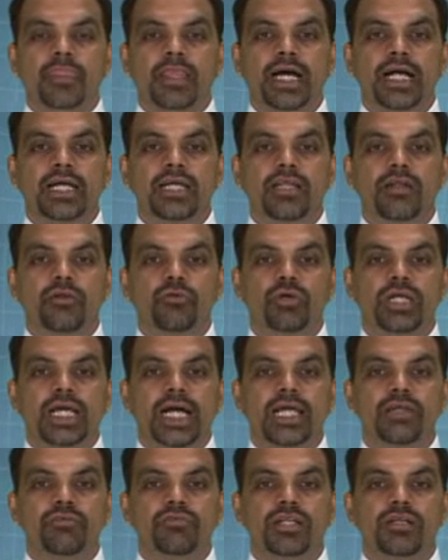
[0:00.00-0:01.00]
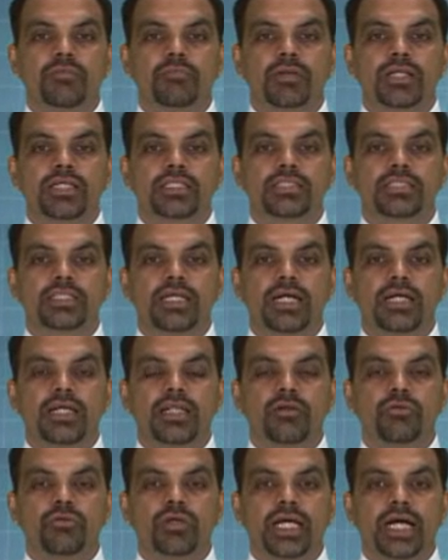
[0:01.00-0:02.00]
under root I1 plus
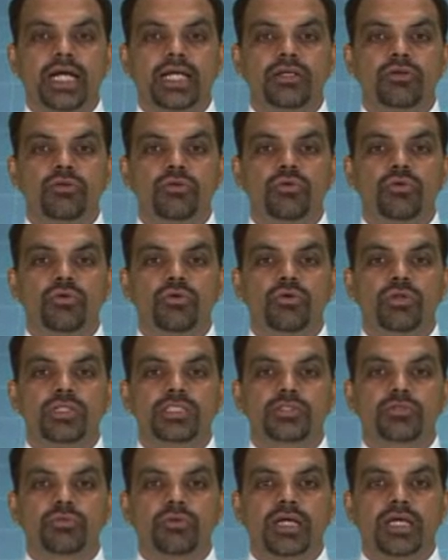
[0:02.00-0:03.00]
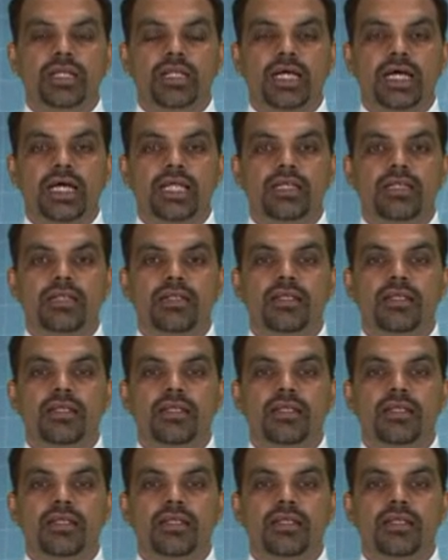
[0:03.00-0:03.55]
under root I2 whole square, and